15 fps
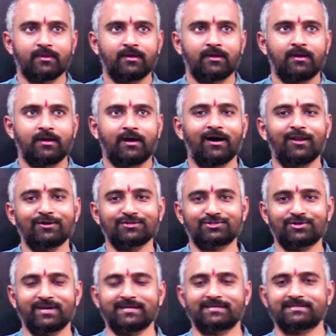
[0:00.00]
Hello
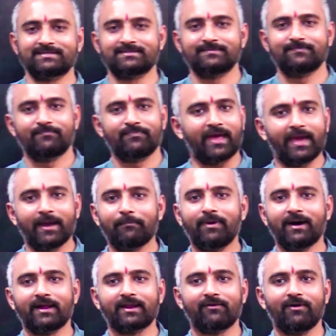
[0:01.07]
students, I am
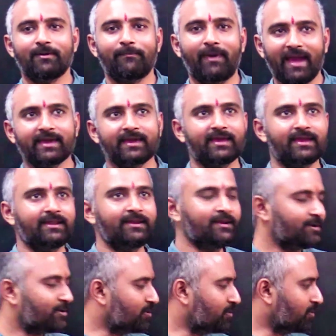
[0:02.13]
Bhargava back again
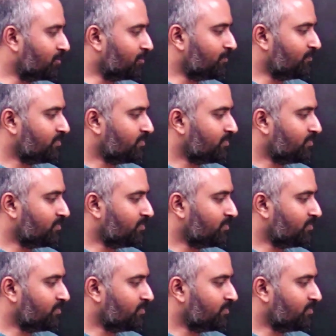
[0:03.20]
to